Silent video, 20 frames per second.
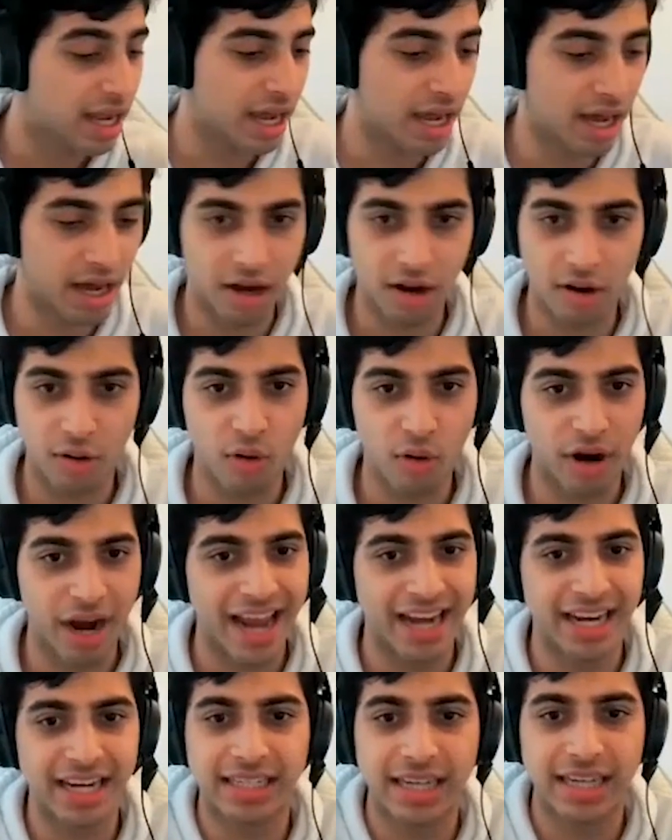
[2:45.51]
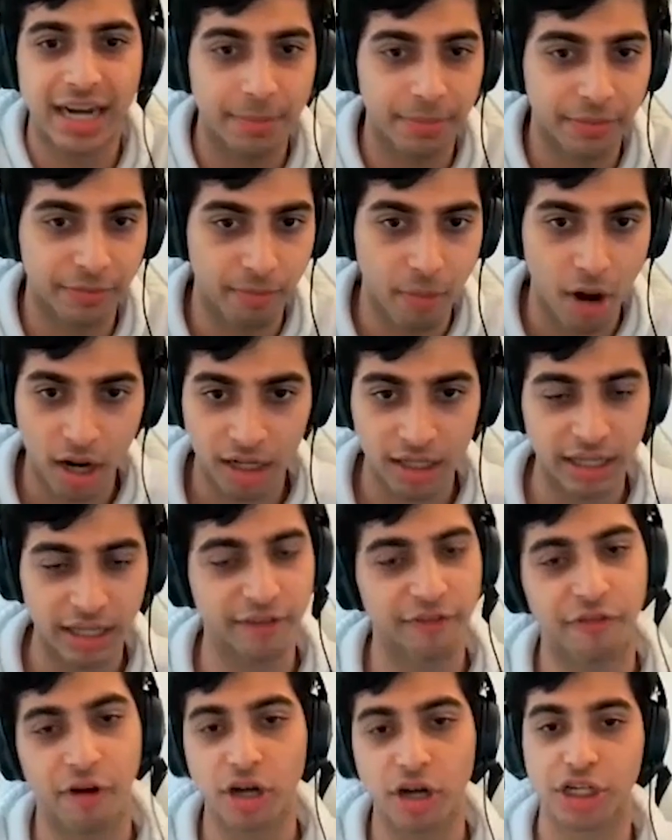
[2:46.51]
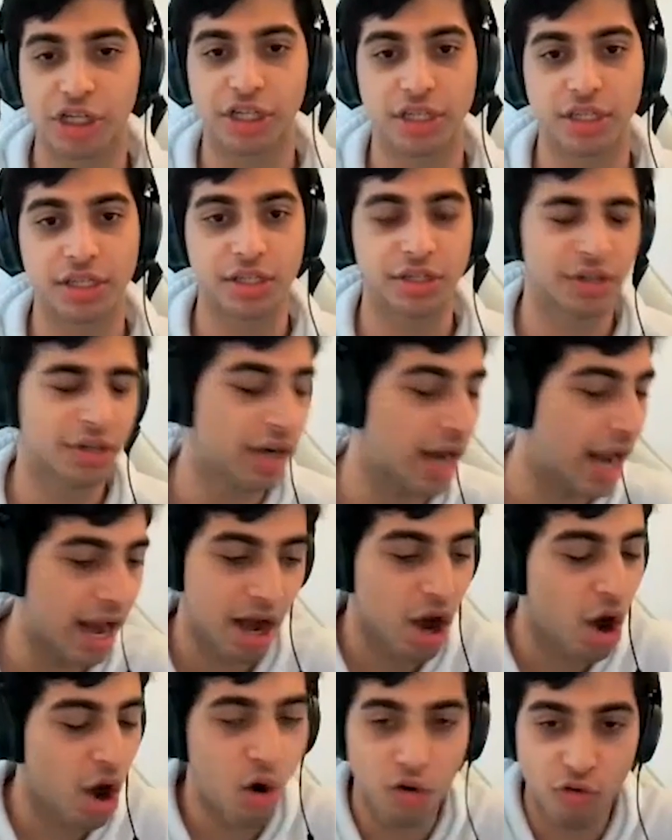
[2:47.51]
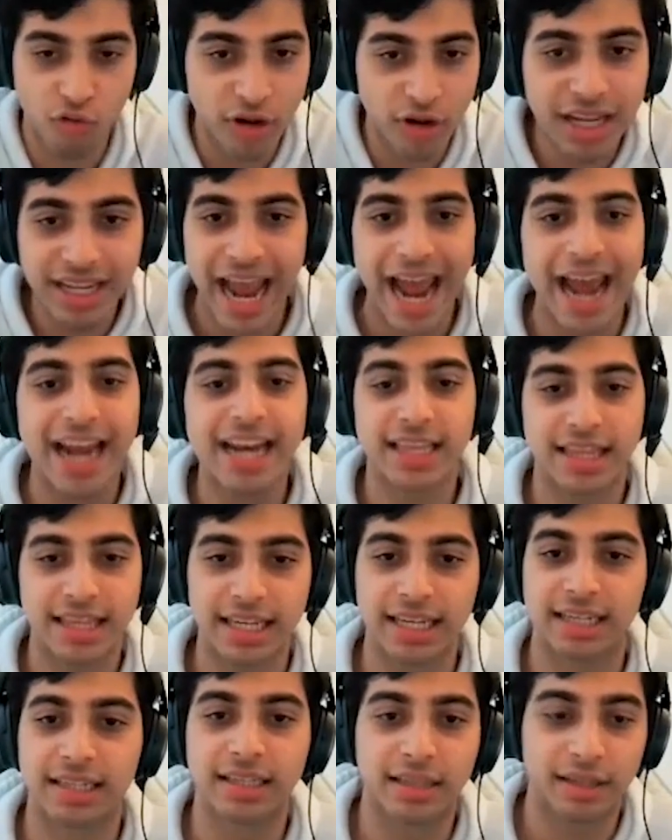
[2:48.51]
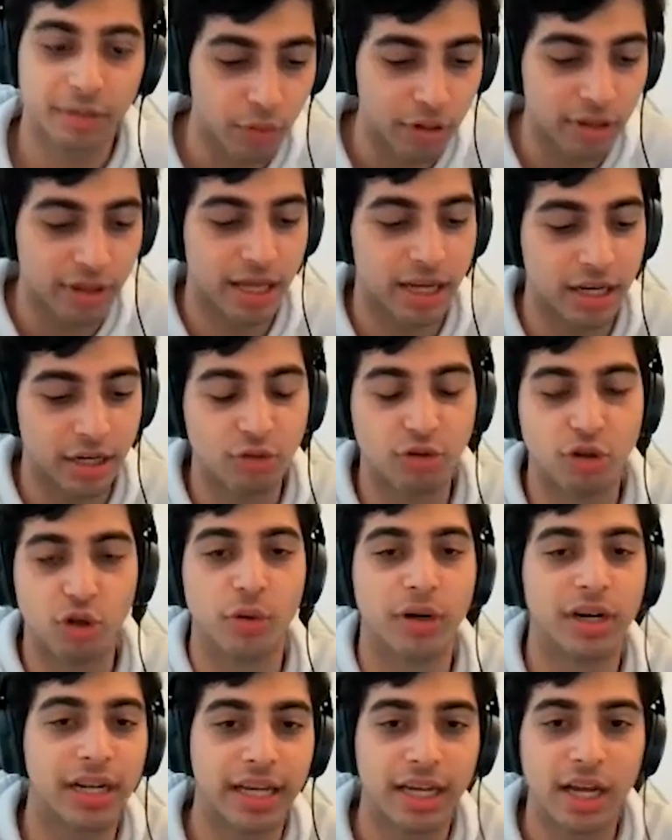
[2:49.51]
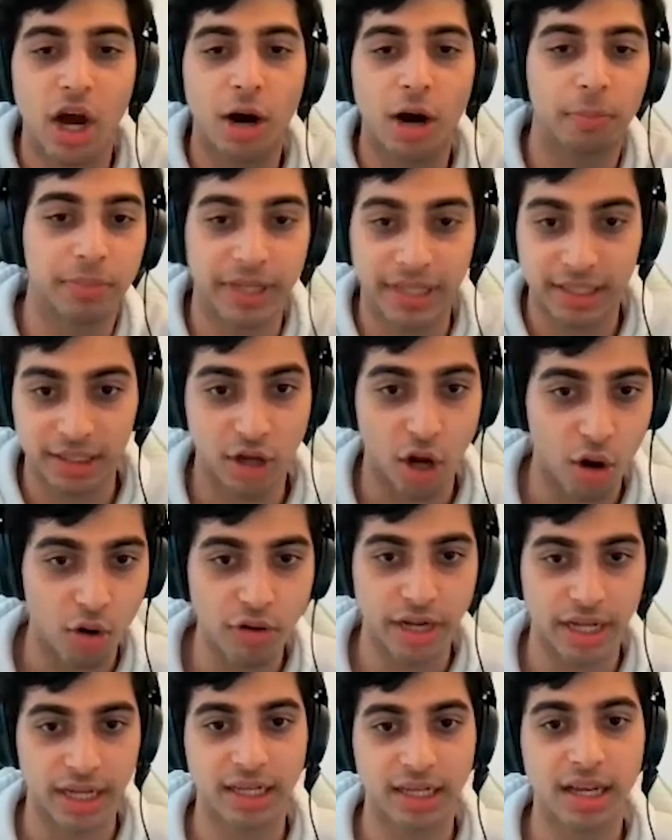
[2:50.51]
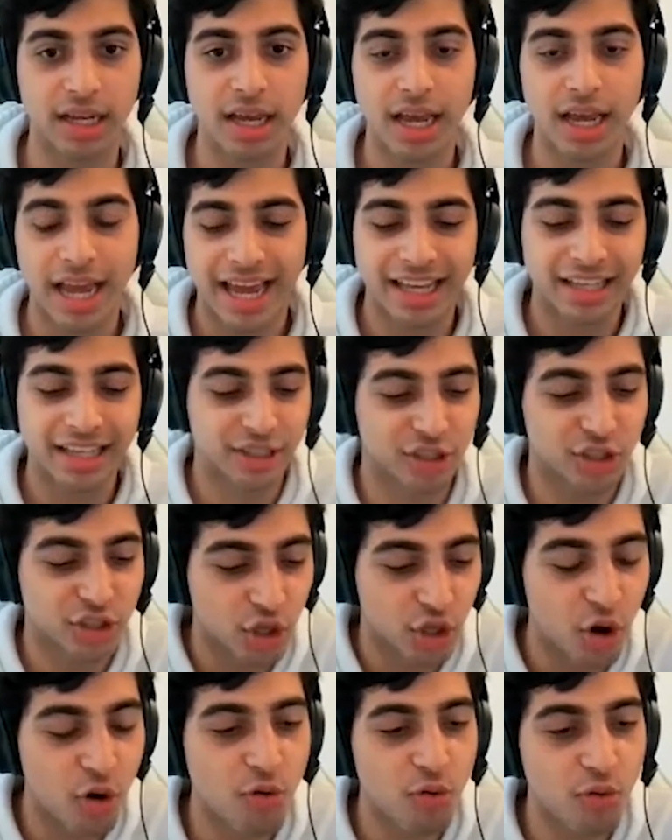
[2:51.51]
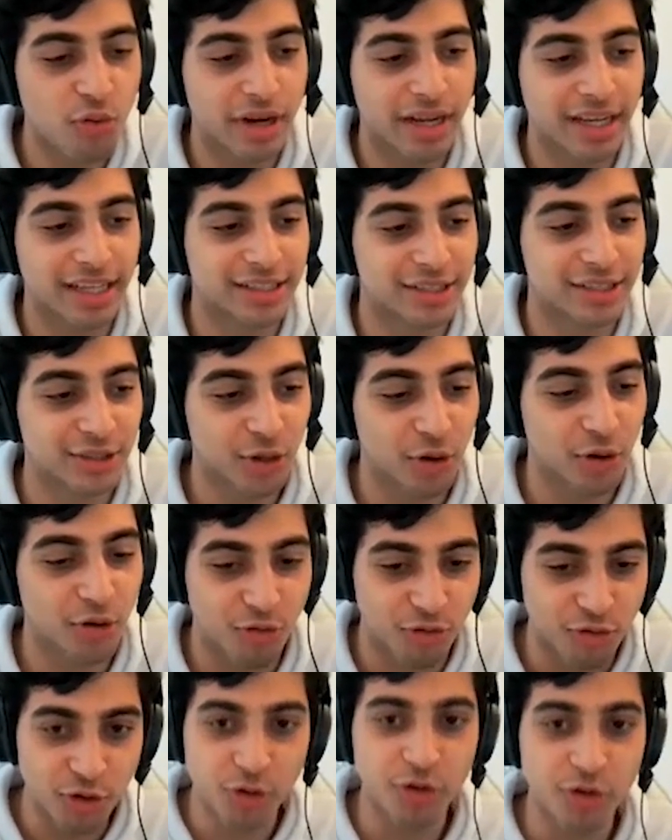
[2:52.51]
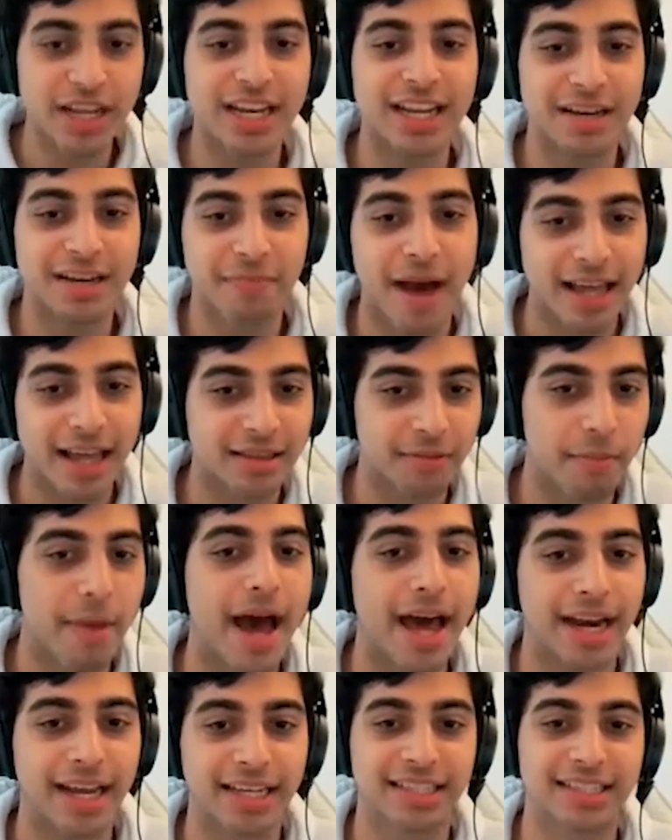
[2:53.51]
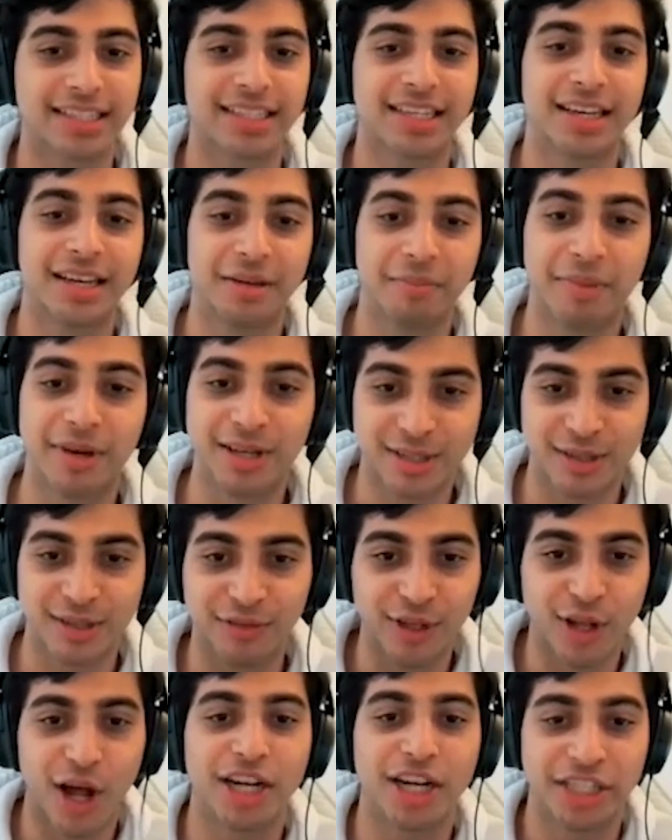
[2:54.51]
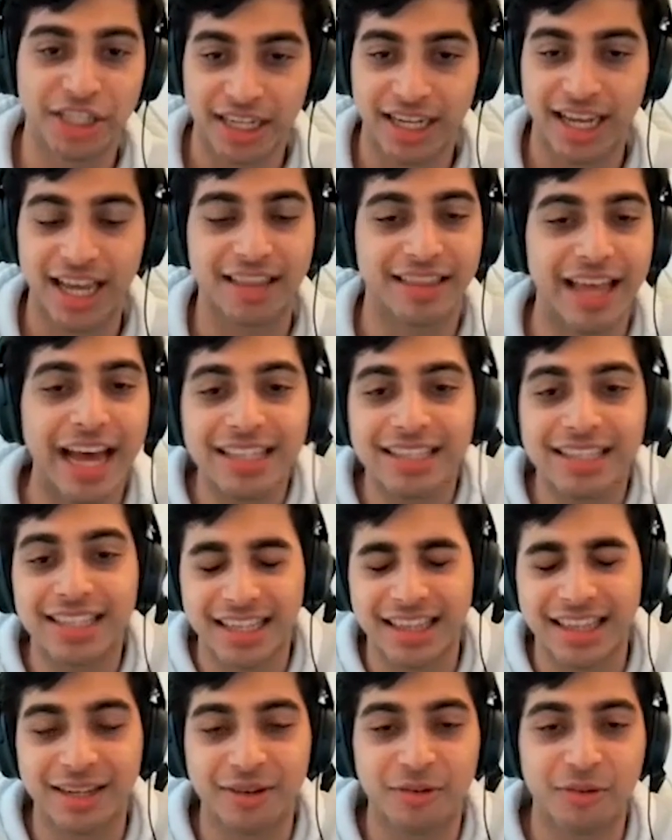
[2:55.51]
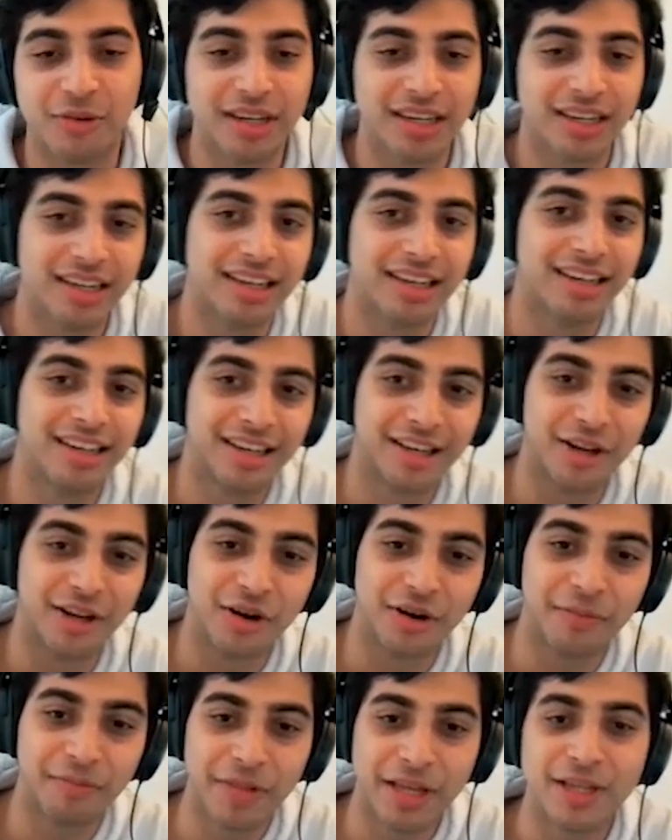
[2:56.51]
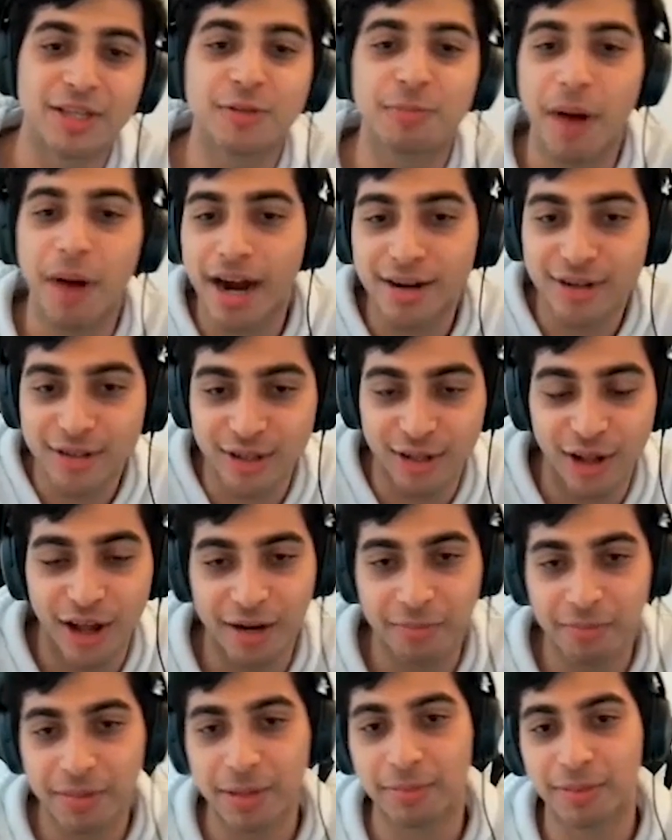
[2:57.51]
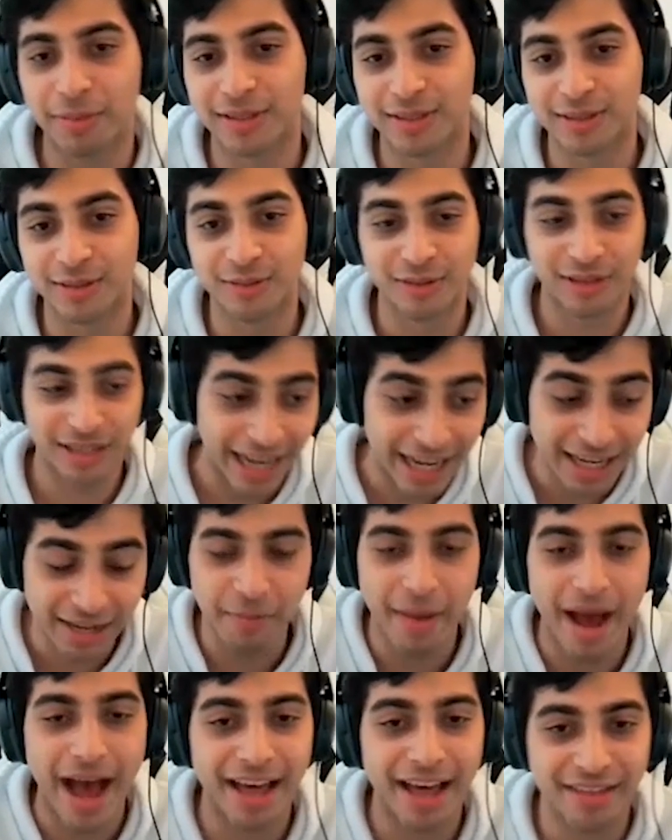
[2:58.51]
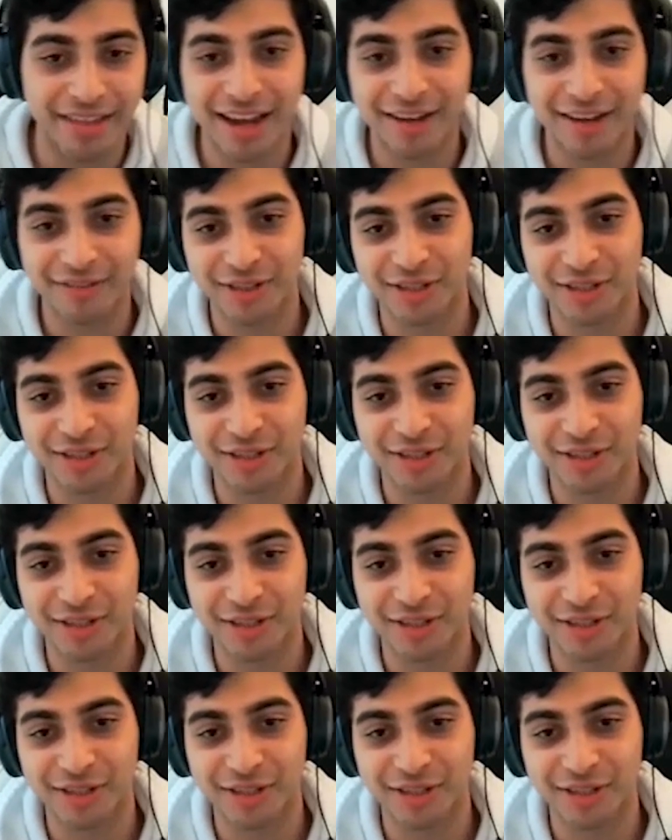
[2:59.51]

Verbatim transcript: Uh, or any type of modeling functions or or really anything with, that you do in like complex coding is so is so rooted in mathematics because of logic and that's i think what you know inspires a lot of people to like math after